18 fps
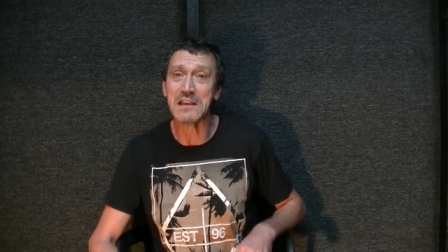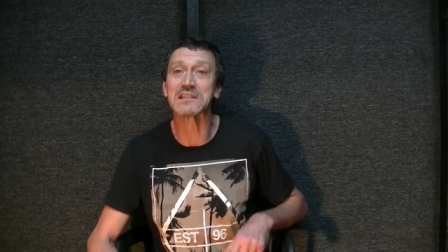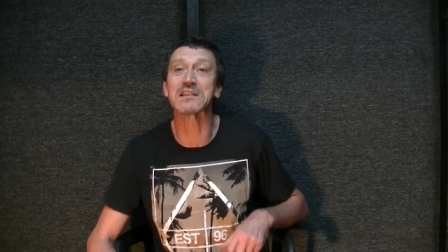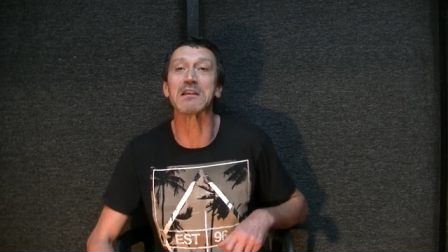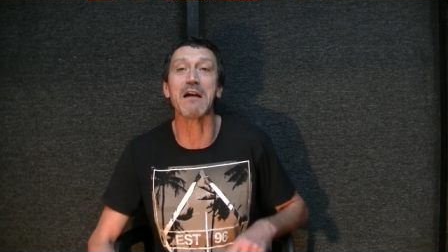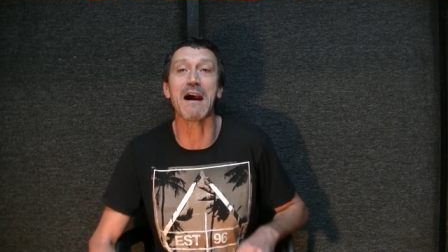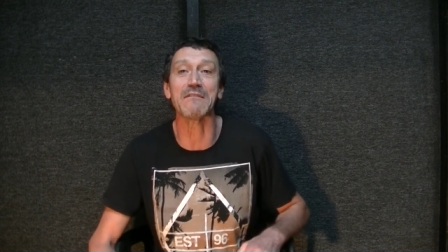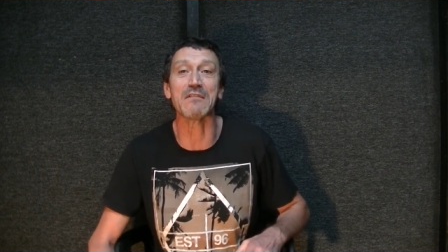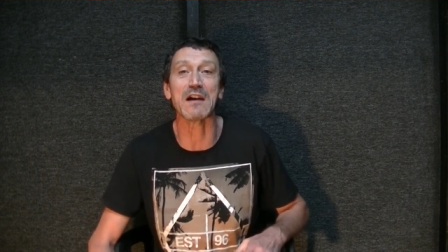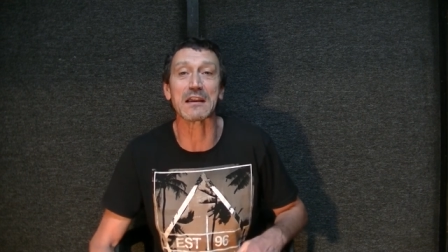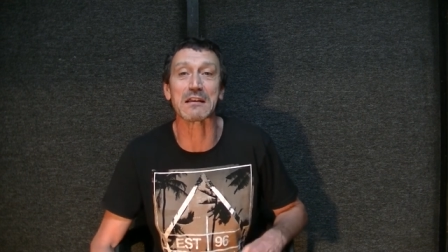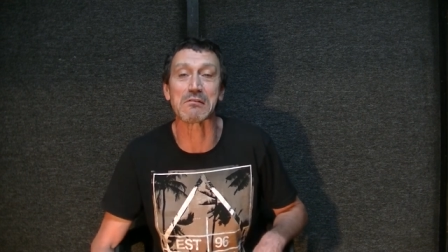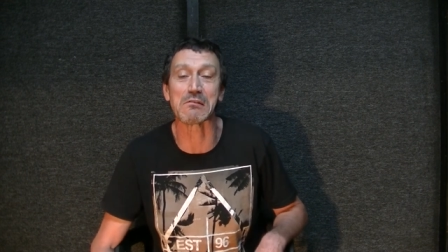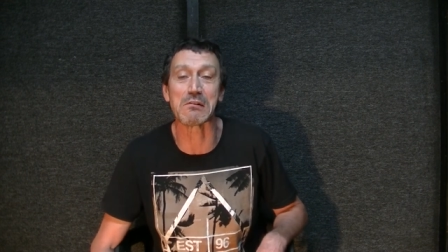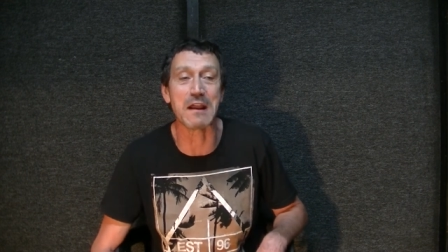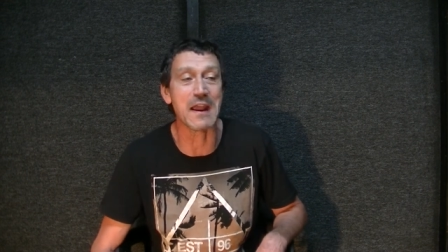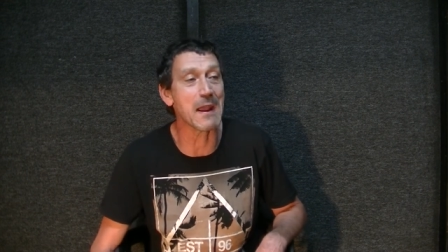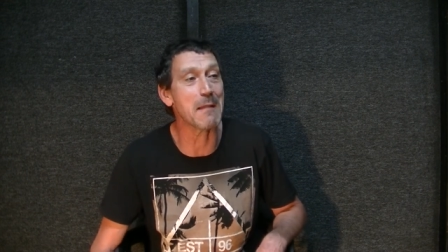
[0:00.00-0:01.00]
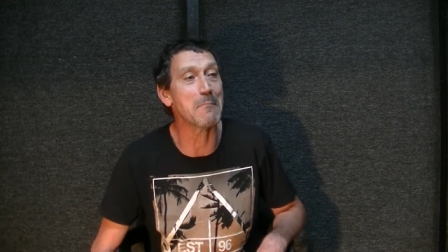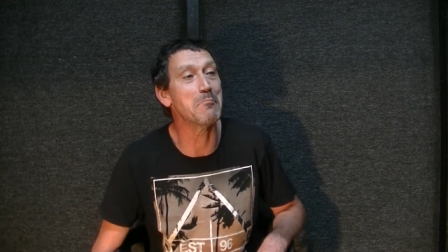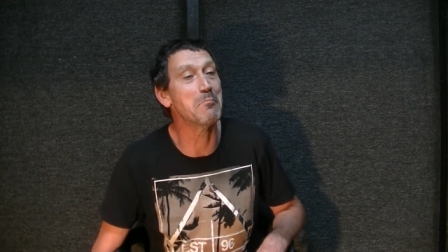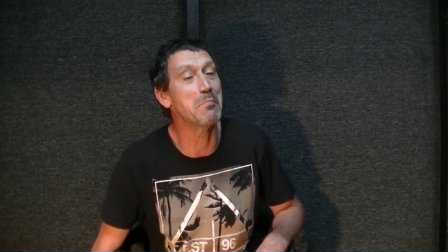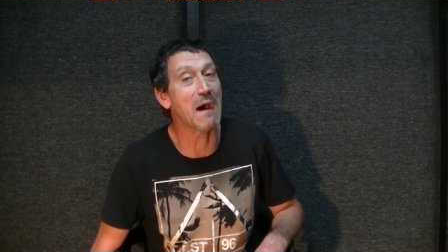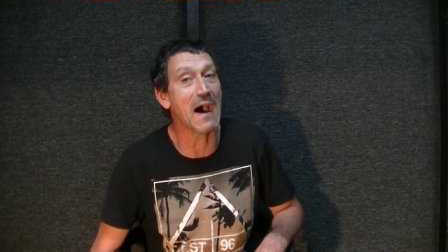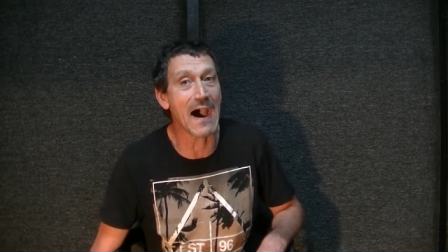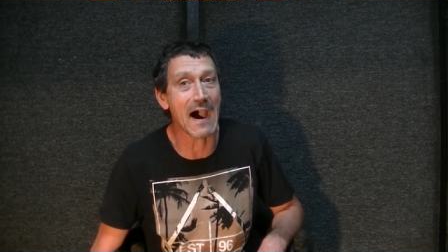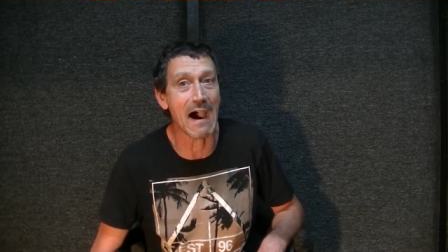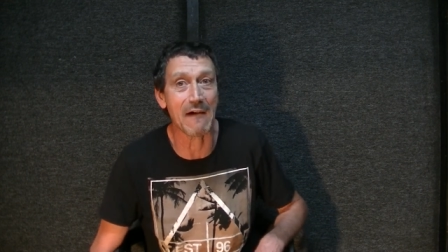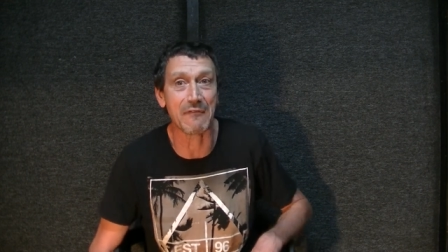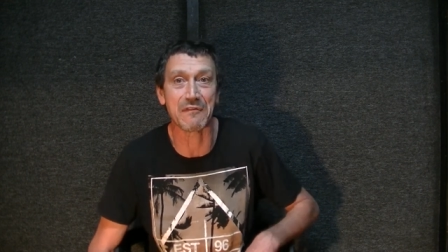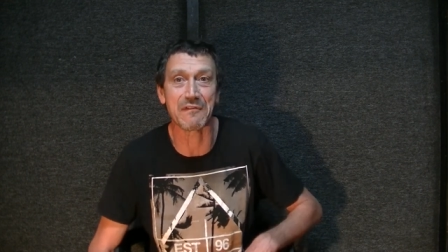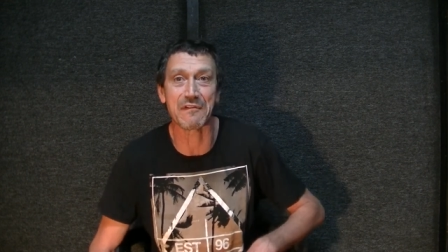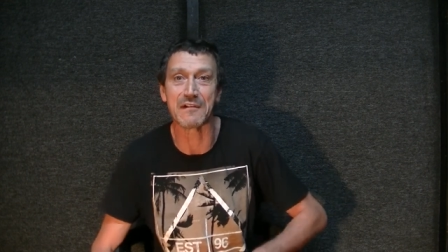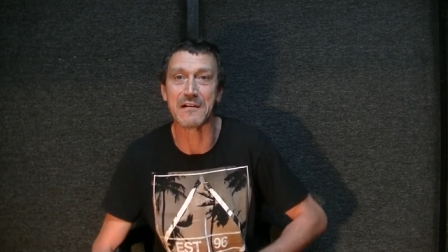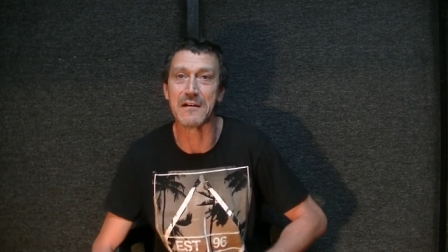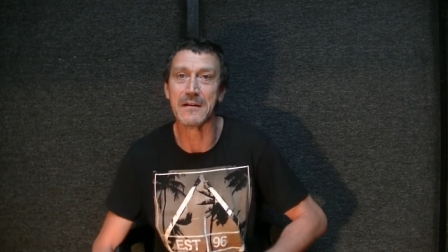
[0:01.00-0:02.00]
to have a great
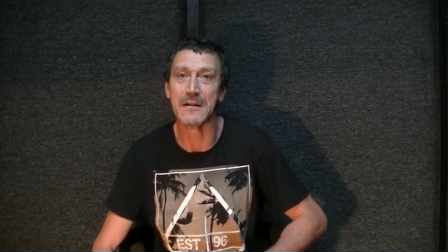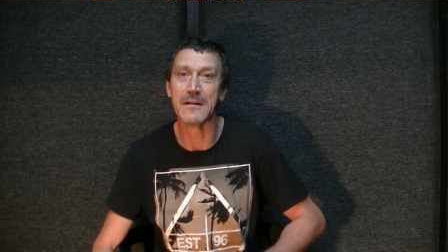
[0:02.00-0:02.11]
bath.